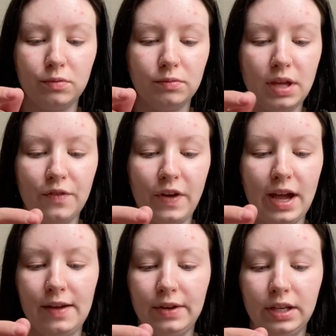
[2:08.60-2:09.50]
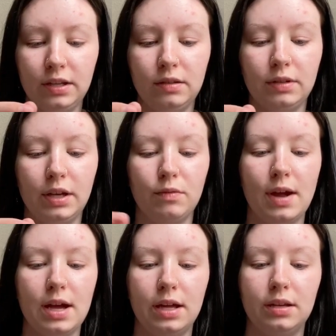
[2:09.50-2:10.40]
if I have any
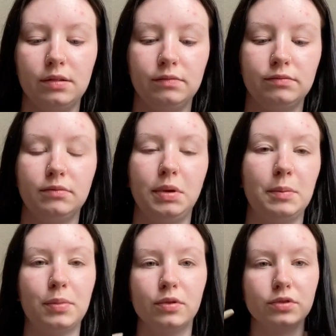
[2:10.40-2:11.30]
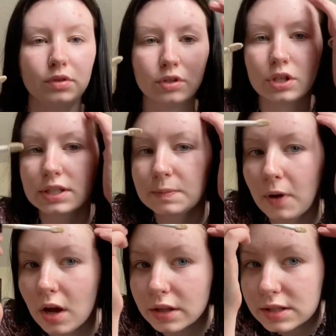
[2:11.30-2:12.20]
red pimples or just
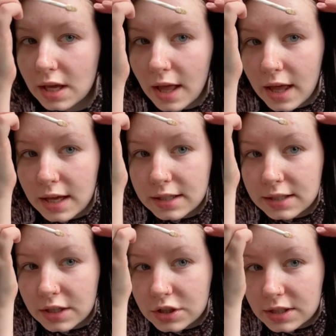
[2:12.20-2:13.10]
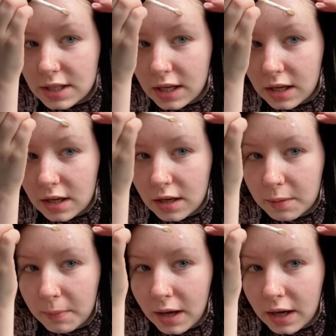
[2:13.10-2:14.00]
spots is I just take
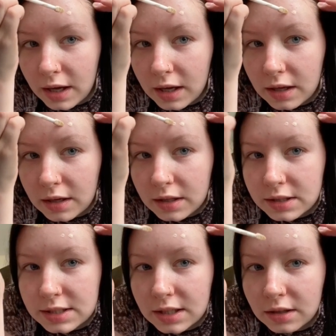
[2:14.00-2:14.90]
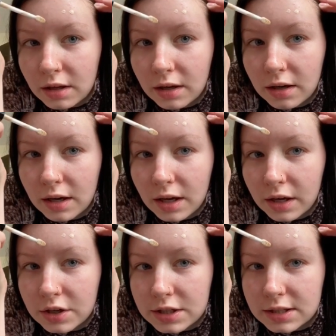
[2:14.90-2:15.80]
my concealer
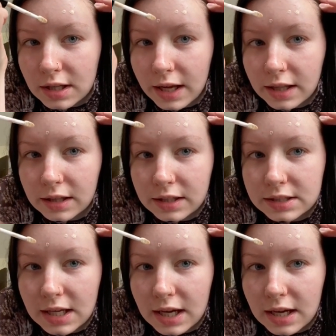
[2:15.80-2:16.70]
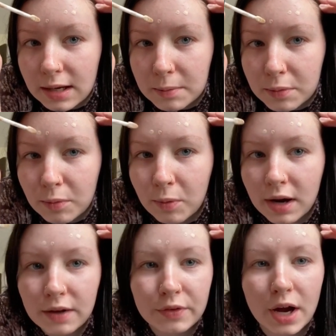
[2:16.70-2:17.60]
and just lightly dab
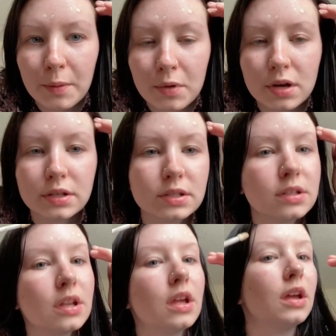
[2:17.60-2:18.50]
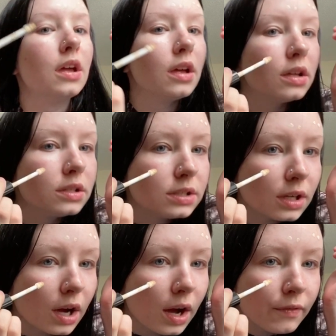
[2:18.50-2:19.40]
wherever I want to
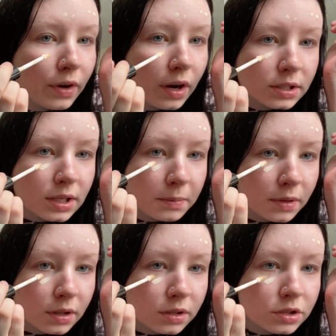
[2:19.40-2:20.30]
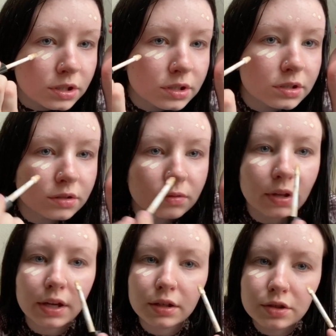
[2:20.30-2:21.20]
cover. Typically just do
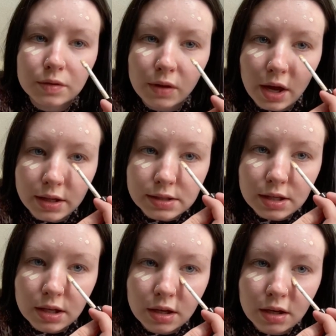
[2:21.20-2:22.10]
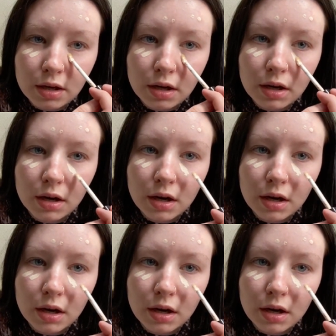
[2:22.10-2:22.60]
2 lines here.